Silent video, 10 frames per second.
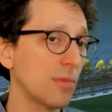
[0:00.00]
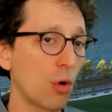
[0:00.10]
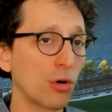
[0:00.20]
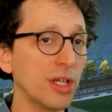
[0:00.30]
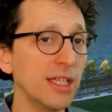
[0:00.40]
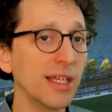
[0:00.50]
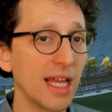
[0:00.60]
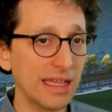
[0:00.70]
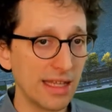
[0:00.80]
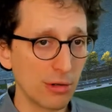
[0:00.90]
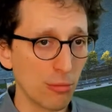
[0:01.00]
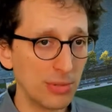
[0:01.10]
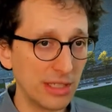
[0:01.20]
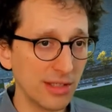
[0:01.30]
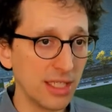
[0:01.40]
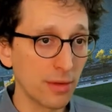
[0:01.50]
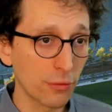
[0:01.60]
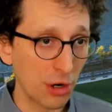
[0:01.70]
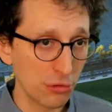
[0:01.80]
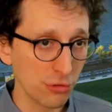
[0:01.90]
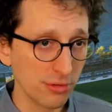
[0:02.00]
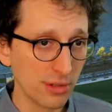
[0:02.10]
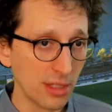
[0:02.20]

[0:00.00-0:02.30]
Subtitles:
or indicate they completed the instruction.